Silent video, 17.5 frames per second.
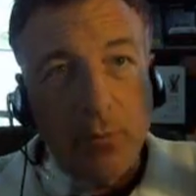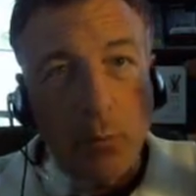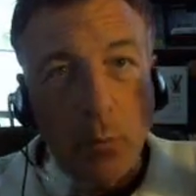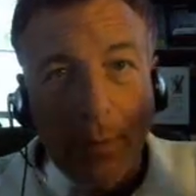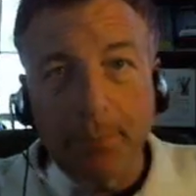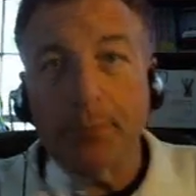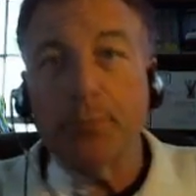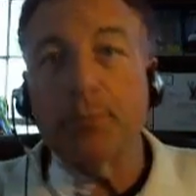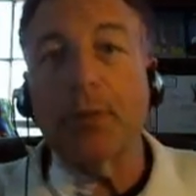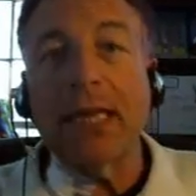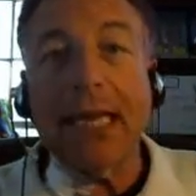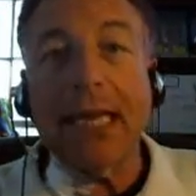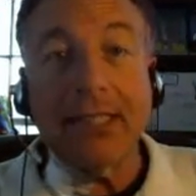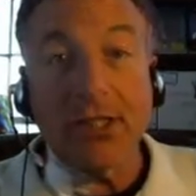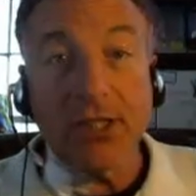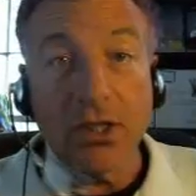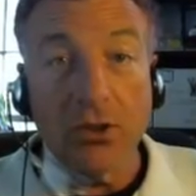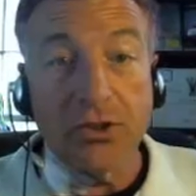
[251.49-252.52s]

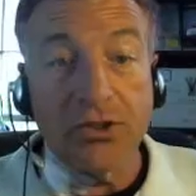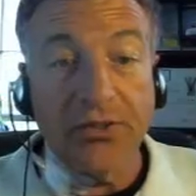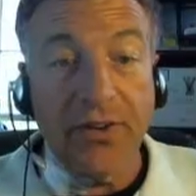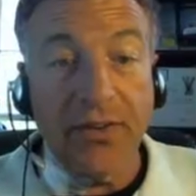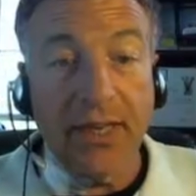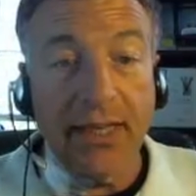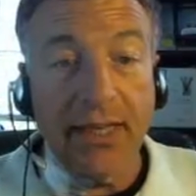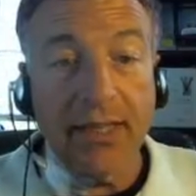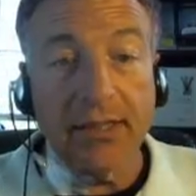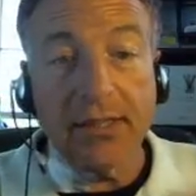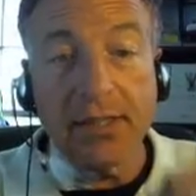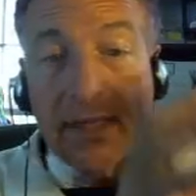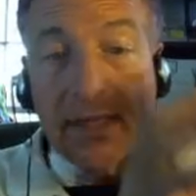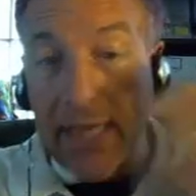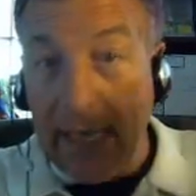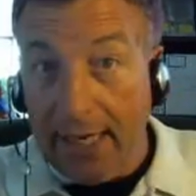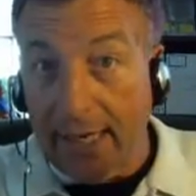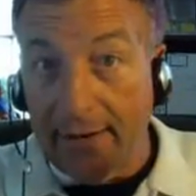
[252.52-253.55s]
replace those feelings, the
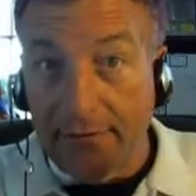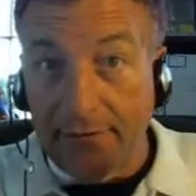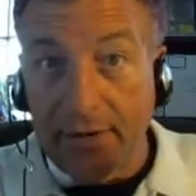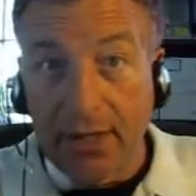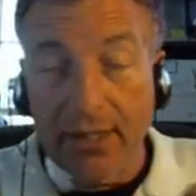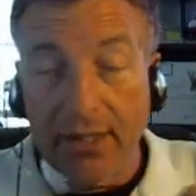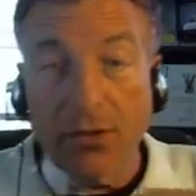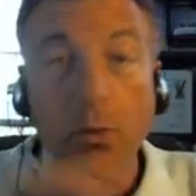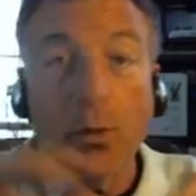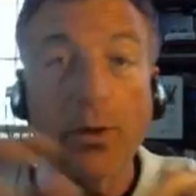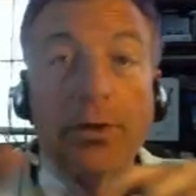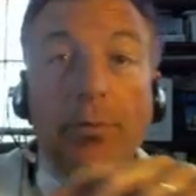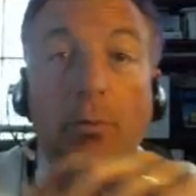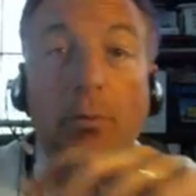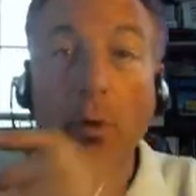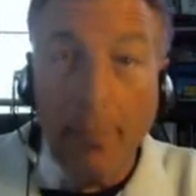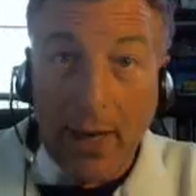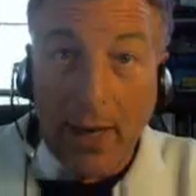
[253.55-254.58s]
negative feelings, with
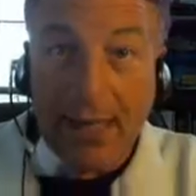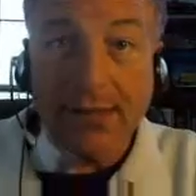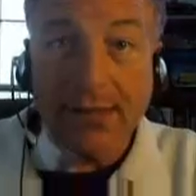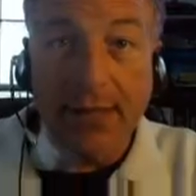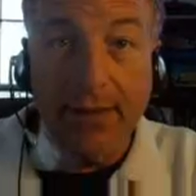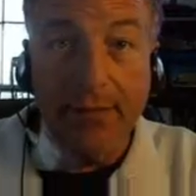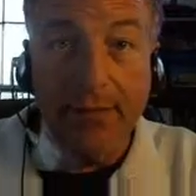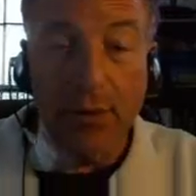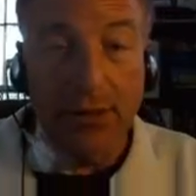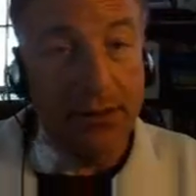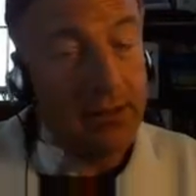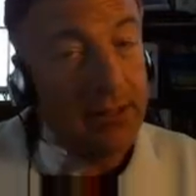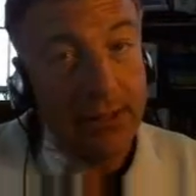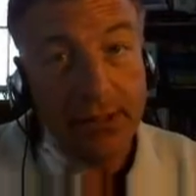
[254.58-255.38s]
more positive ones.